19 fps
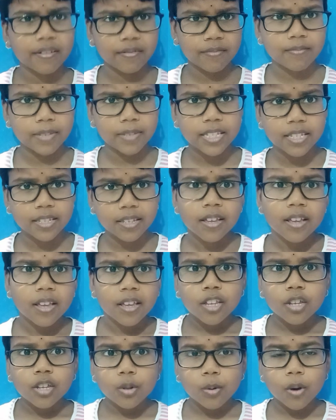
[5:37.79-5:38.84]
Means
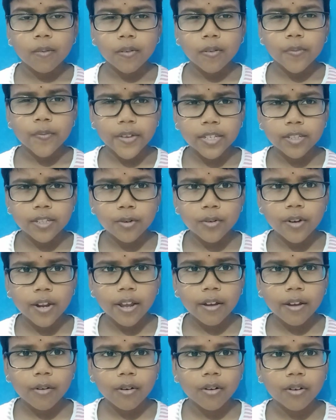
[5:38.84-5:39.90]
you have a feast today
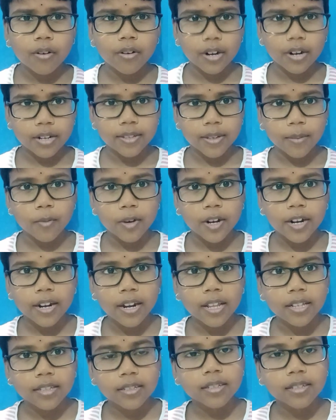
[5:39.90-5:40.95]
or someone
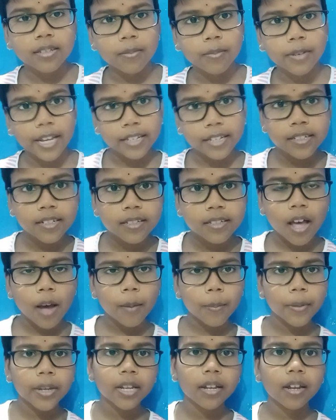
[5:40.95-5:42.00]
else, some guest is coming?